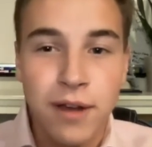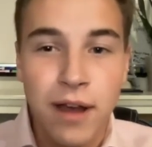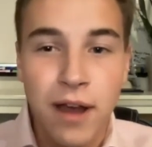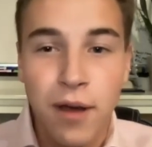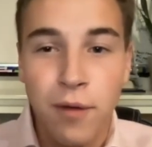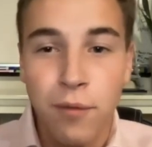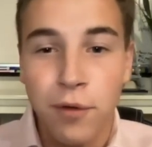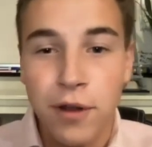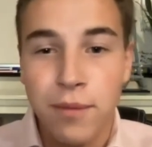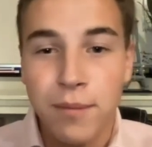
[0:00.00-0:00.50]

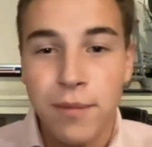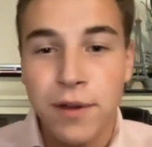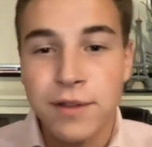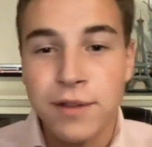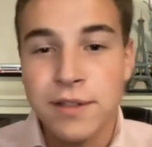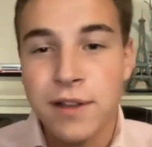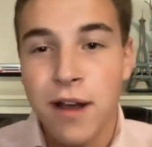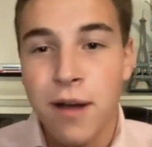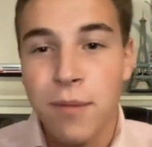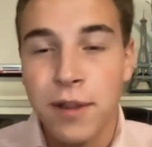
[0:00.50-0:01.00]
uh, one of the
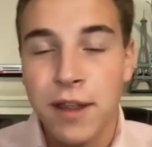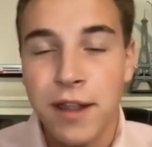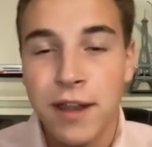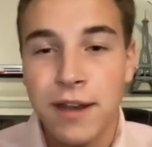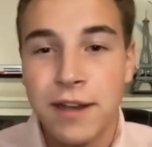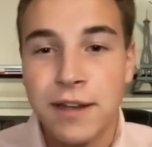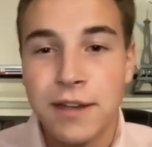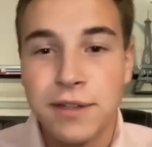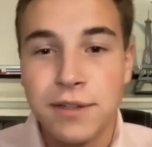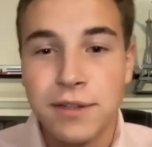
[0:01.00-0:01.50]
most
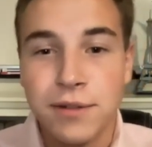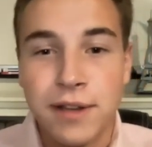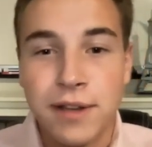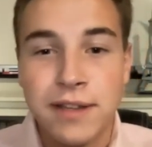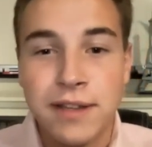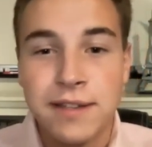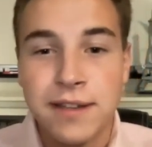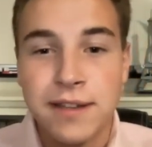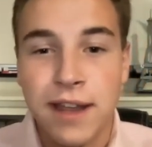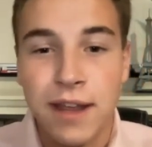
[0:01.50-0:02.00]
complicated
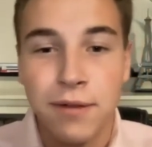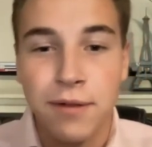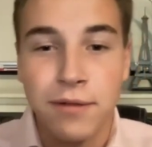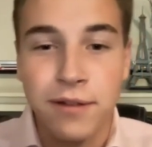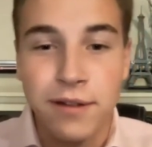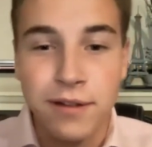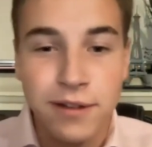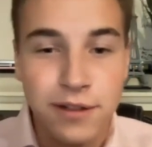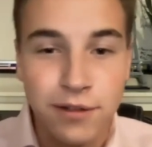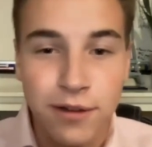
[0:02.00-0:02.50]
industries
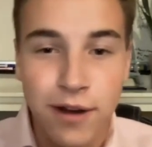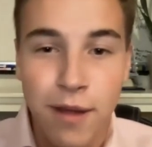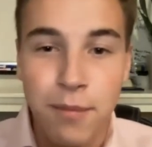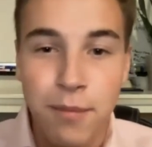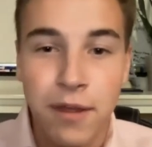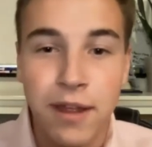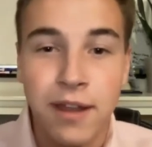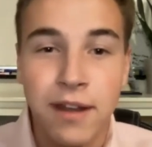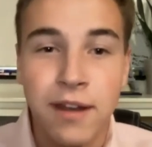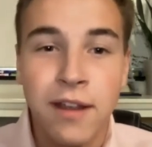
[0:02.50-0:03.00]
and
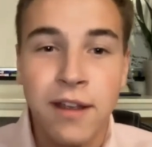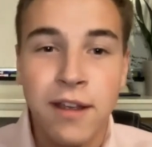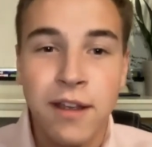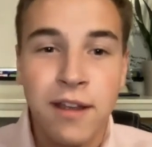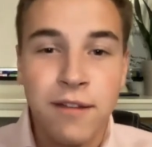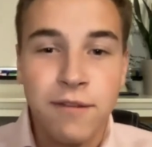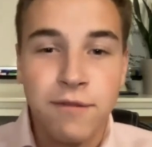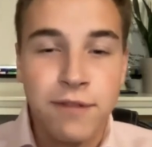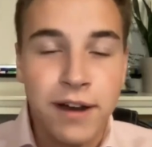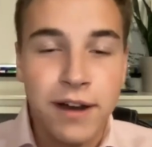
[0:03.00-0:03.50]
describing it
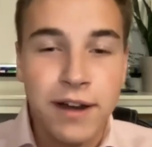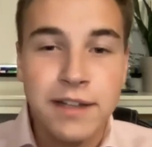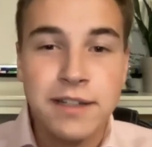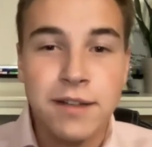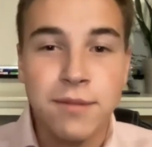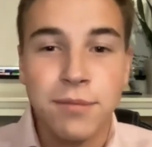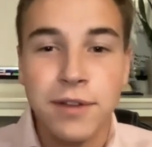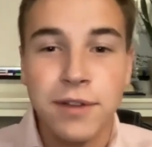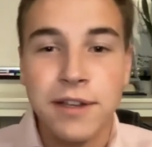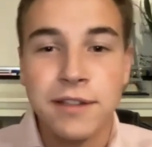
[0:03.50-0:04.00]
very
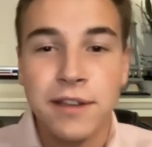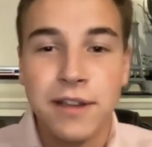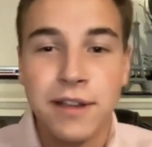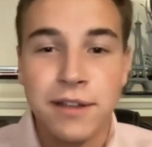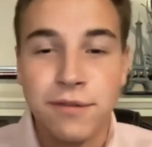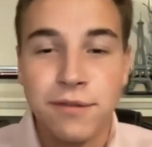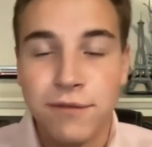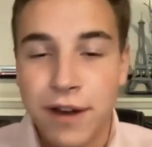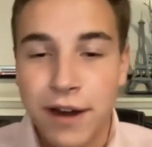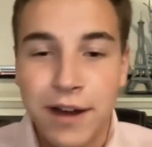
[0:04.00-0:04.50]
simply. So
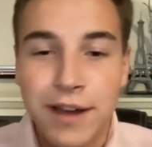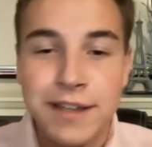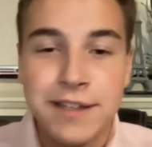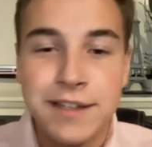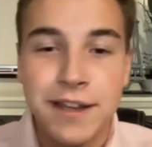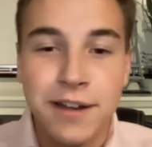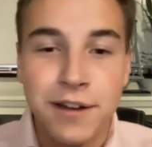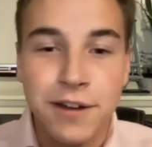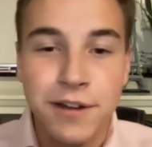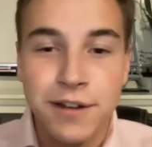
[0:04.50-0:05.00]
that's very
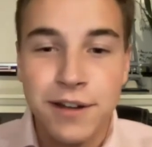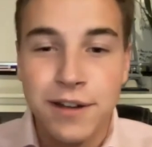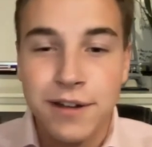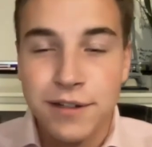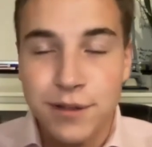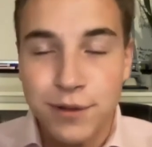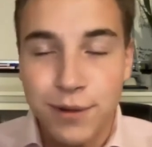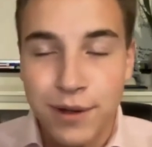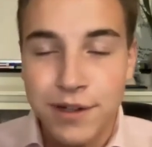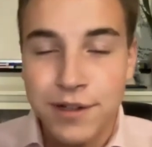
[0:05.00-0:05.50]
easy under,
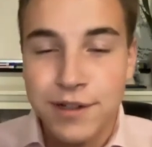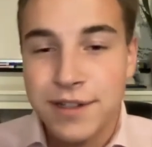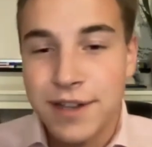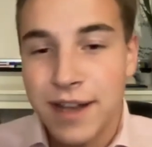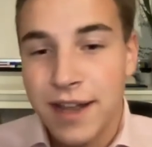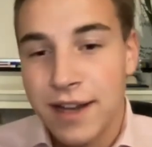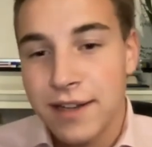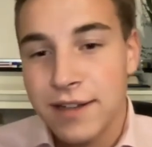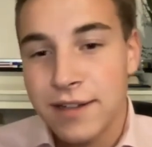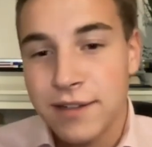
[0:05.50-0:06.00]
to
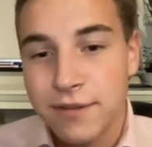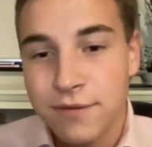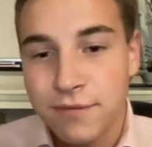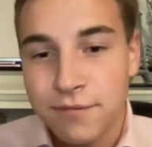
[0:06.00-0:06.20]
understand.